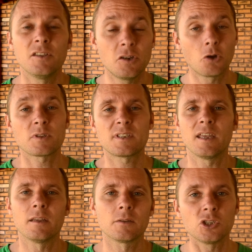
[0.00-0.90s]
you don't
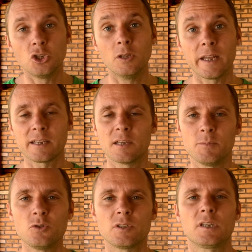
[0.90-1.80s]
say, do you like the
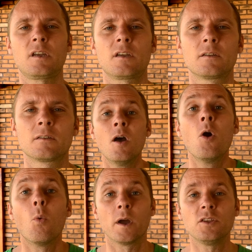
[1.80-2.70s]
music?
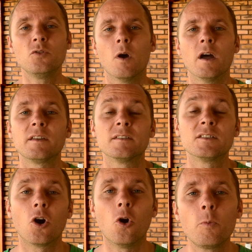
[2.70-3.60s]
What you want is
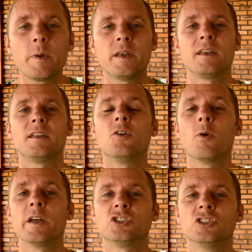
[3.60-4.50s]
an open-ended
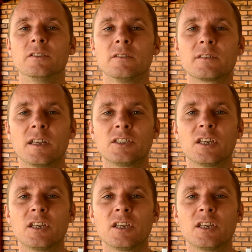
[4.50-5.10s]
question, such